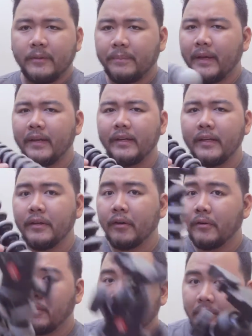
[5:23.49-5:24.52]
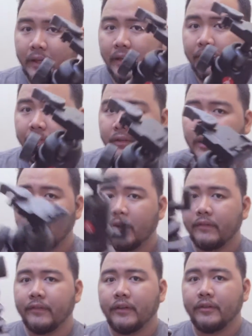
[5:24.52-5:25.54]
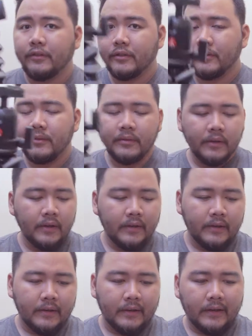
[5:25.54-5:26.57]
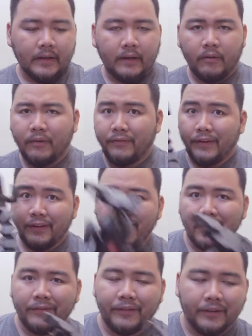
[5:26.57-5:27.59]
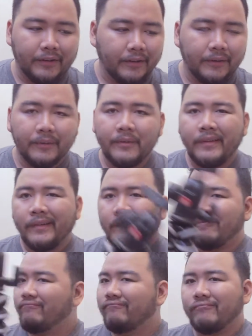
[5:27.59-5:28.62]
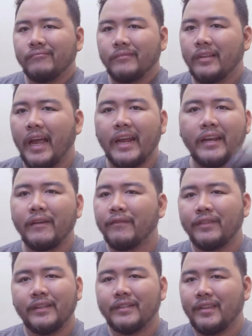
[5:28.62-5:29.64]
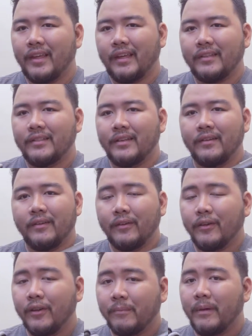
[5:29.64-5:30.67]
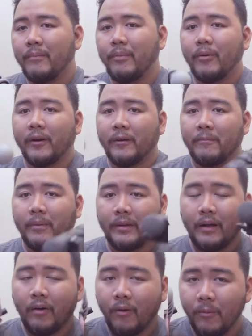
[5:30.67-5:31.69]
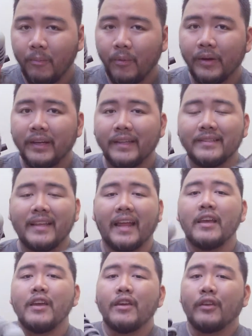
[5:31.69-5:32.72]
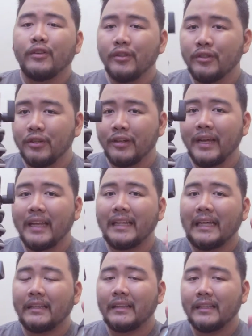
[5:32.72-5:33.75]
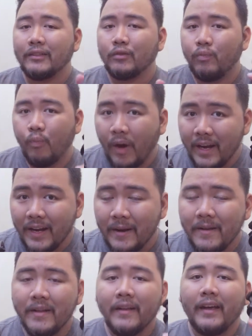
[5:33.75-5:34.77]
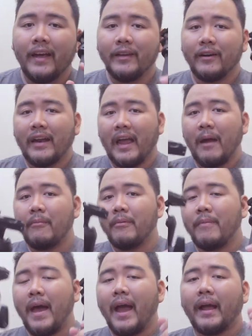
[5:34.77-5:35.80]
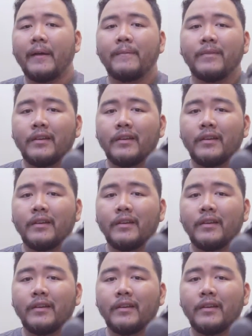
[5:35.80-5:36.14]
depending on what kind of photography you do uh, or videography you do, any of these things could be important. But the whole point is that you should get at least one in your camera bag